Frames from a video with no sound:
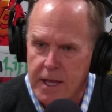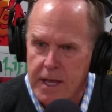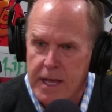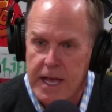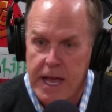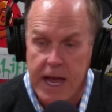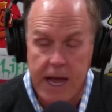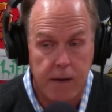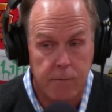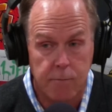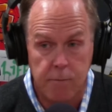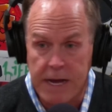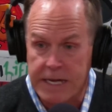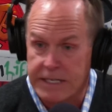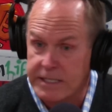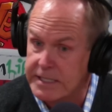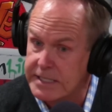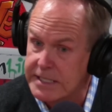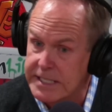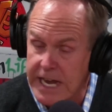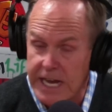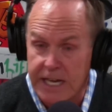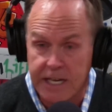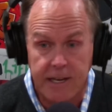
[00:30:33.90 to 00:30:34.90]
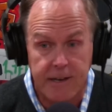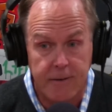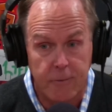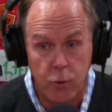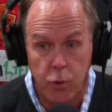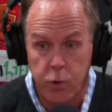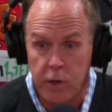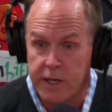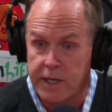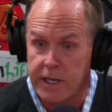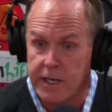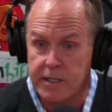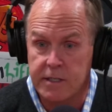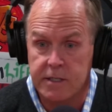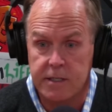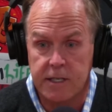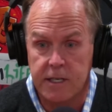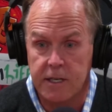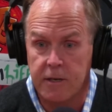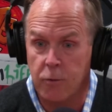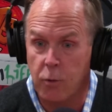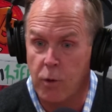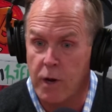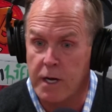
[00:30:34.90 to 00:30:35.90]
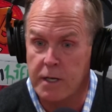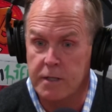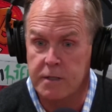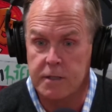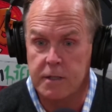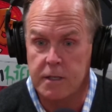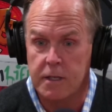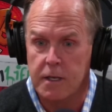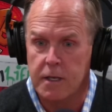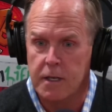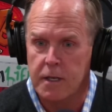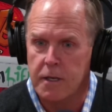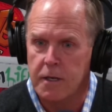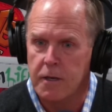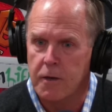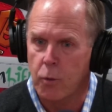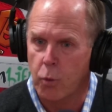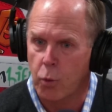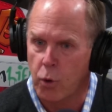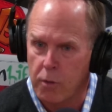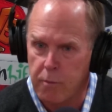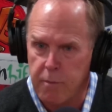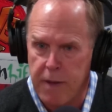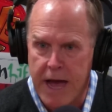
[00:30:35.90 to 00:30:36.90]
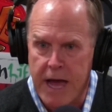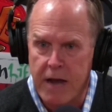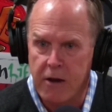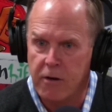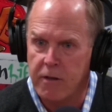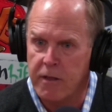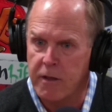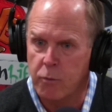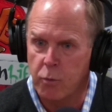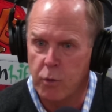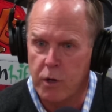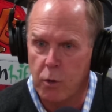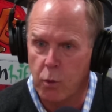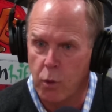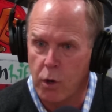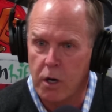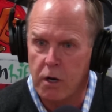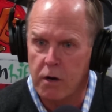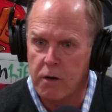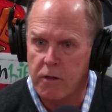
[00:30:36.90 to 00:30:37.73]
And my second quick instinct was, we're better than we were,